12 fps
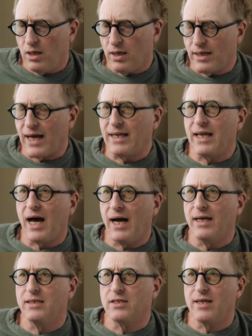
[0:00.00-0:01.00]
and I
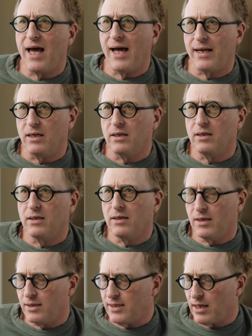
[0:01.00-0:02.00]
lied then.
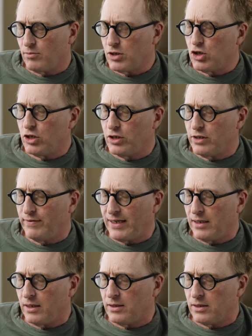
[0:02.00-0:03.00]
I said I was Church of
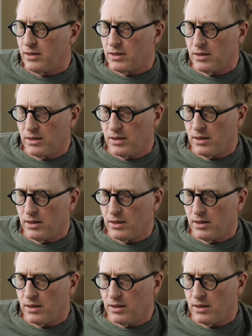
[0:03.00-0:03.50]
England.